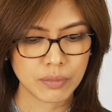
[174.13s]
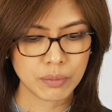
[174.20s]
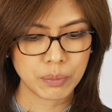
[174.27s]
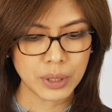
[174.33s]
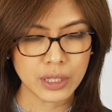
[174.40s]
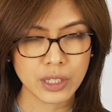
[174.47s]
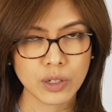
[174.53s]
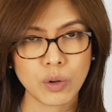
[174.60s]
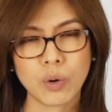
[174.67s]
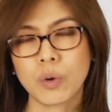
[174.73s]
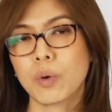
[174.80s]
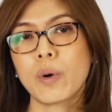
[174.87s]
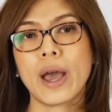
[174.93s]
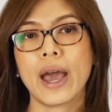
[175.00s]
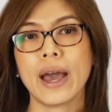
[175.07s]

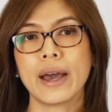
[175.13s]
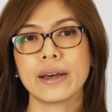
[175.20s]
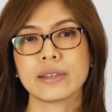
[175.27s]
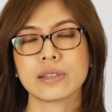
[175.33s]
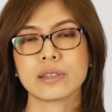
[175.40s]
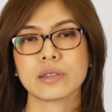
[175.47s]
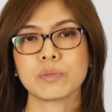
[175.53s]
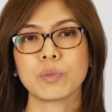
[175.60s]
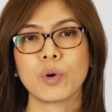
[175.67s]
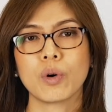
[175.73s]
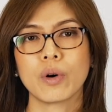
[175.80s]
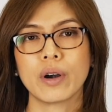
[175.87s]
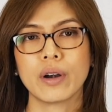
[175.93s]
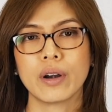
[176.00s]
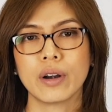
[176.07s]
BDO has
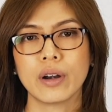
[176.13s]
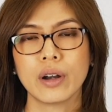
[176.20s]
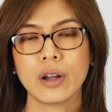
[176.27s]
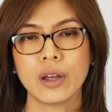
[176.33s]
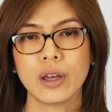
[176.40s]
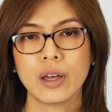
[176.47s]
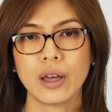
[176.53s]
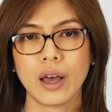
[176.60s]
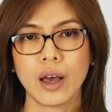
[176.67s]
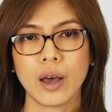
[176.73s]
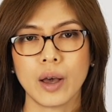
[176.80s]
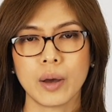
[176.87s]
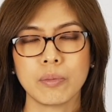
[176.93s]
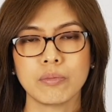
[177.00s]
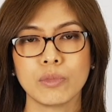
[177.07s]
more
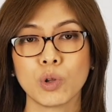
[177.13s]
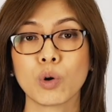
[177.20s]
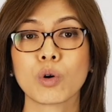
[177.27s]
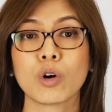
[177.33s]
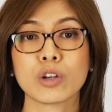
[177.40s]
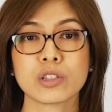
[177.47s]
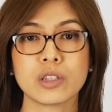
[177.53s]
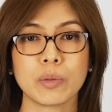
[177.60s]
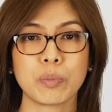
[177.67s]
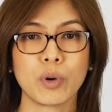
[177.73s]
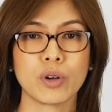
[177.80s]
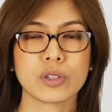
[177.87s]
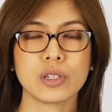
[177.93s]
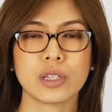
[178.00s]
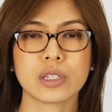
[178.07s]
low-cost
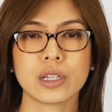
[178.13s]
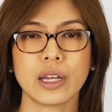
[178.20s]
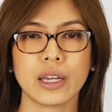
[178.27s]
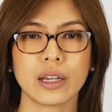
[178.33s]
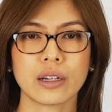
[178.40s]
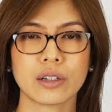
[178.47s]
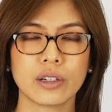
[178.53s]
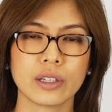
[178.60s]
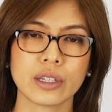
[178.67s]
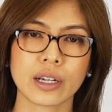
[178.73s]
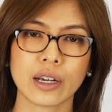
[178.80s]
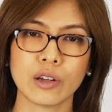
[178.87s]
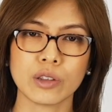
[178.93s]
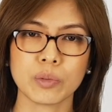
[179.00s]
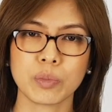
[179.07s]
deposits like current
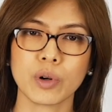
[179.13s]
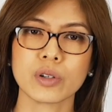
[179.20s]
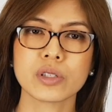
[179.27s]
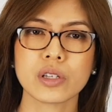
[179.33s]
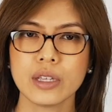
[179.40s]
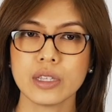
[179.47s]
account deposits,